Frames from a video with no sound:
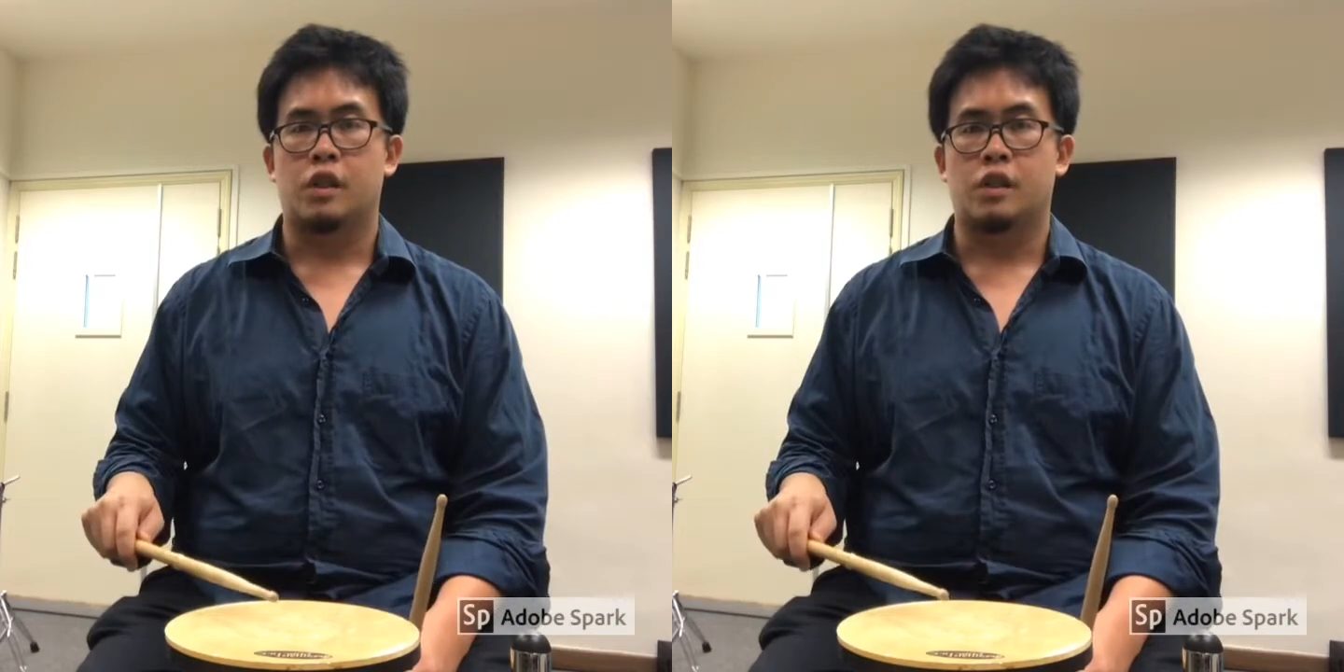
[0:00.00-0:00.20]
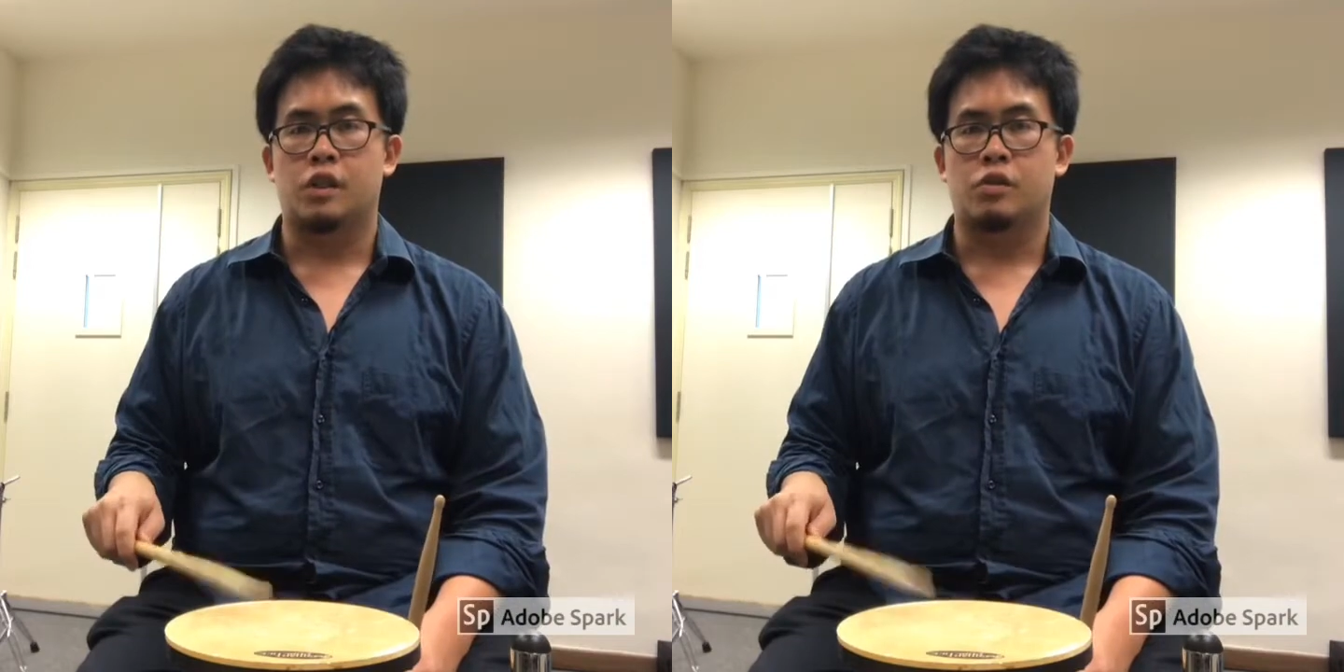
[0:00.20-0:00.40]

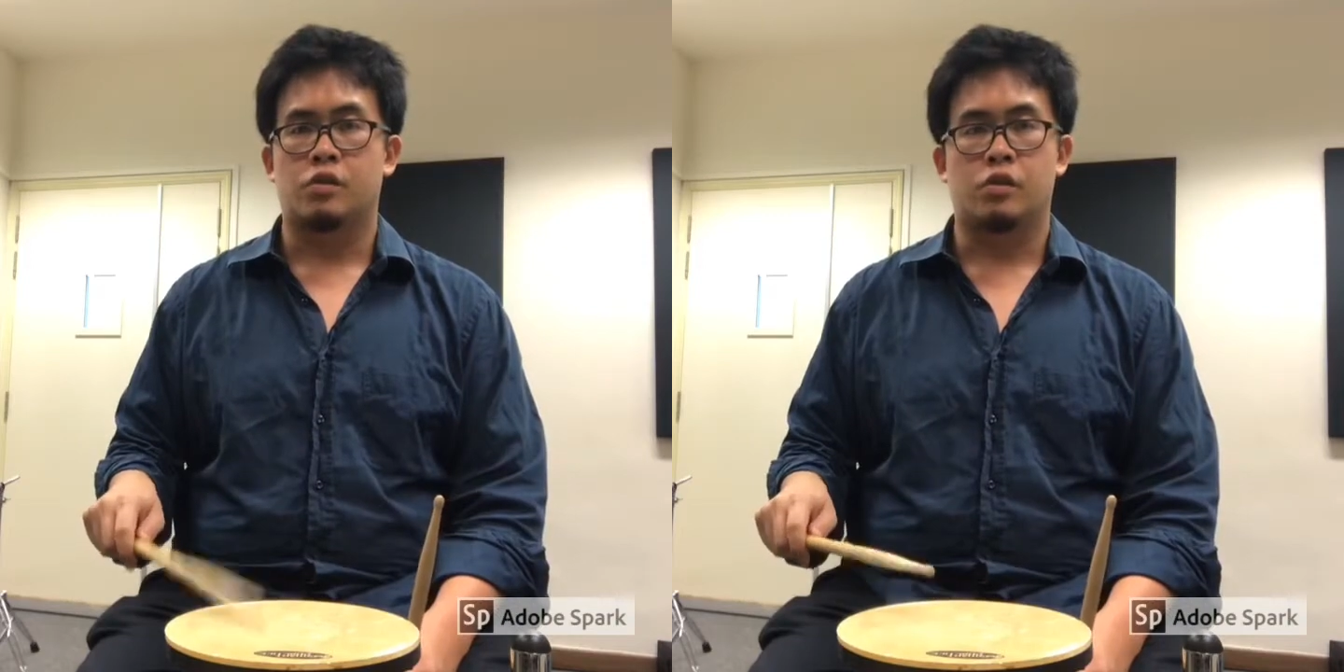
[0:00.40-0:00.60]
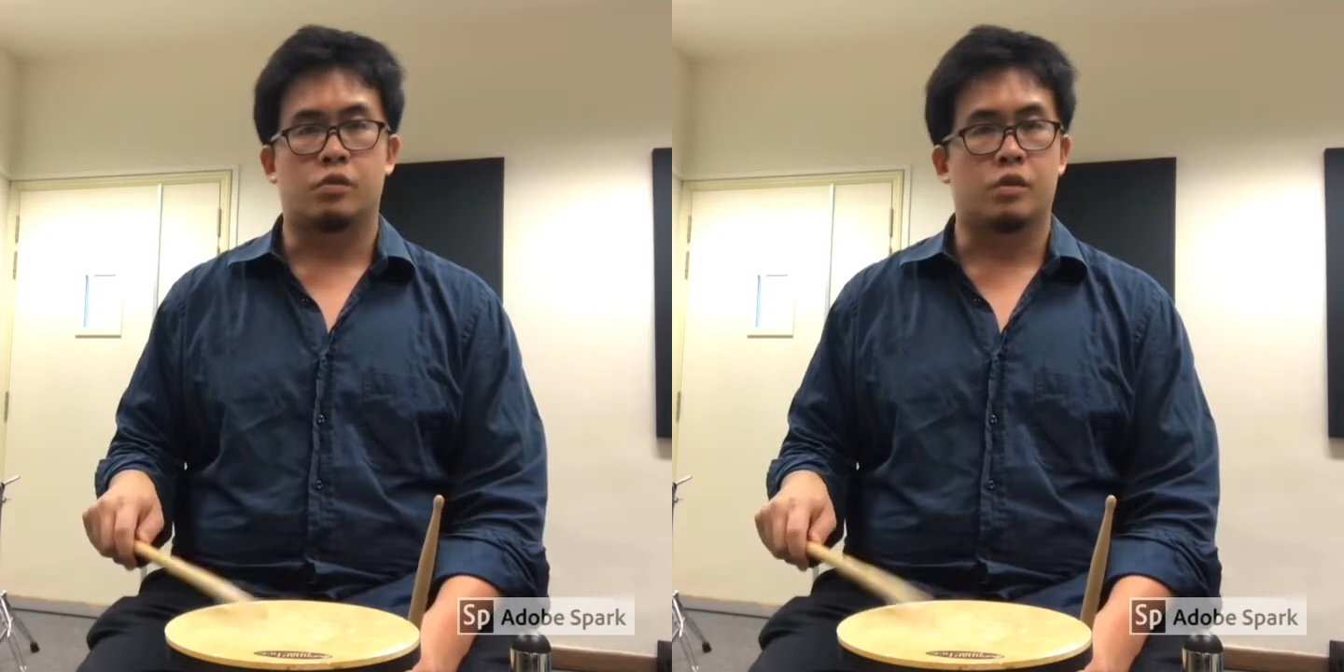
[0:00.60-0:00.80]
next note,
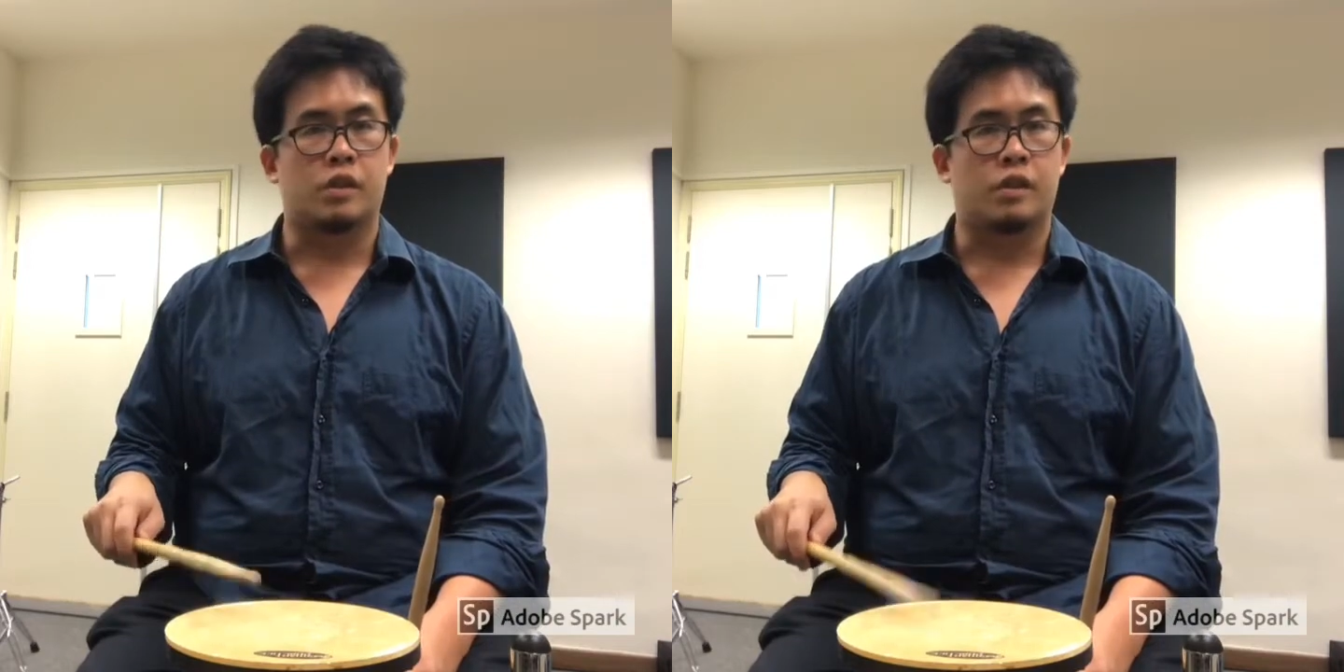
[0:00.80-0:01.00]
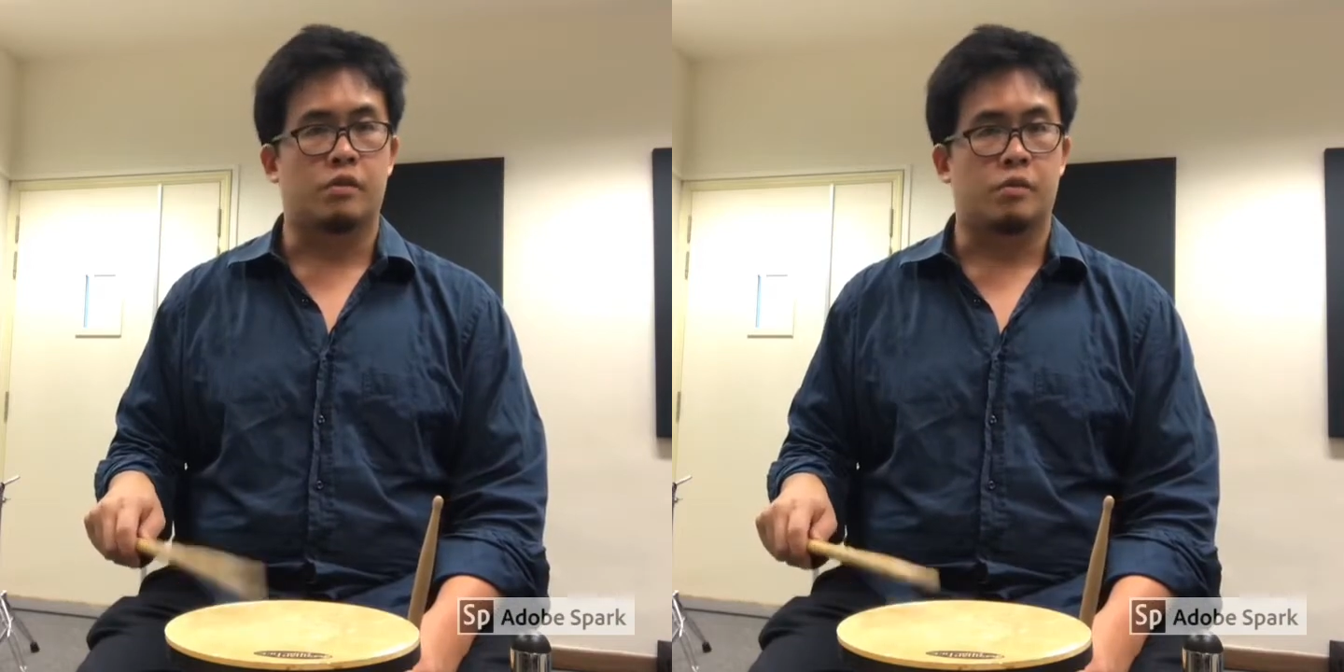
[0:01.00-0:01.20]
you would start
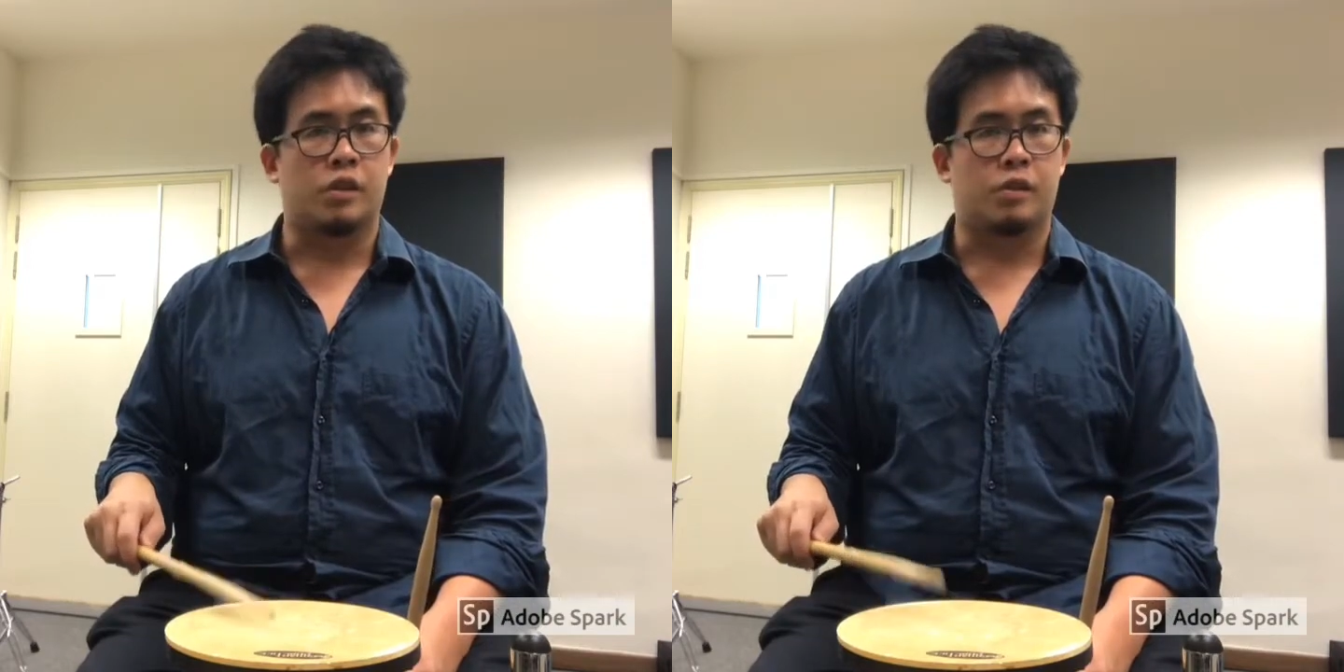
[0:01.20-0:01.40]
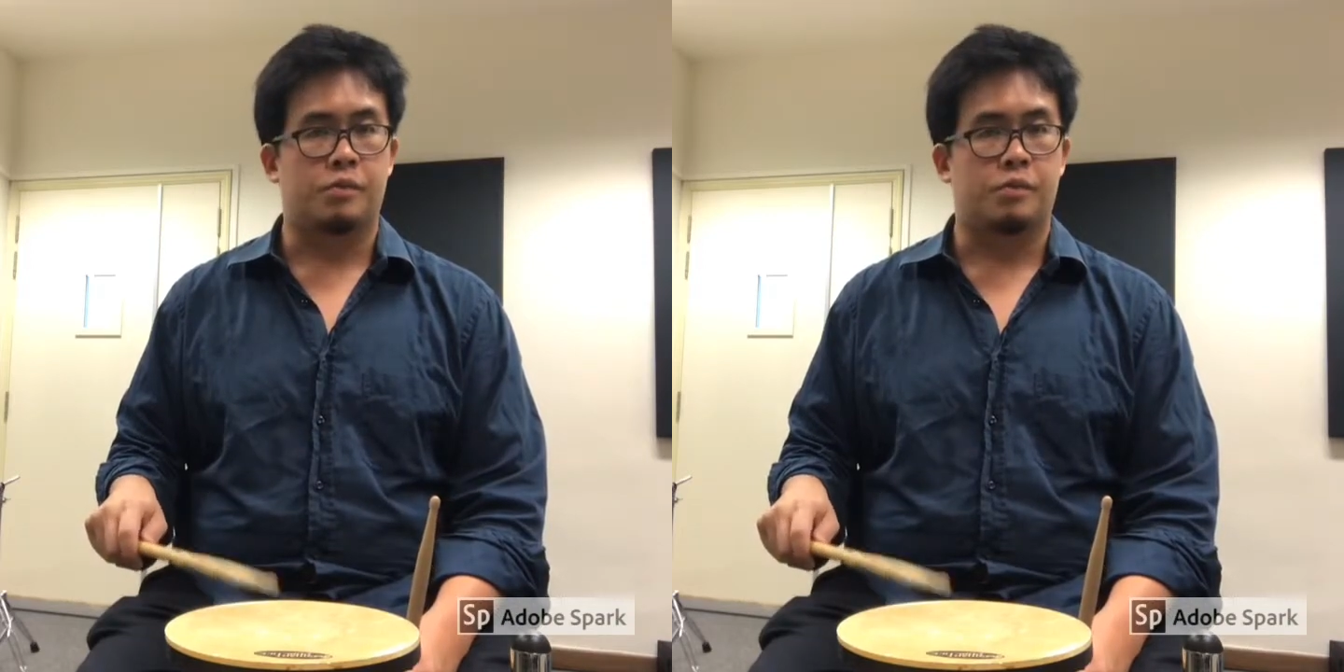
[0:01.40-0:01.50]
from here.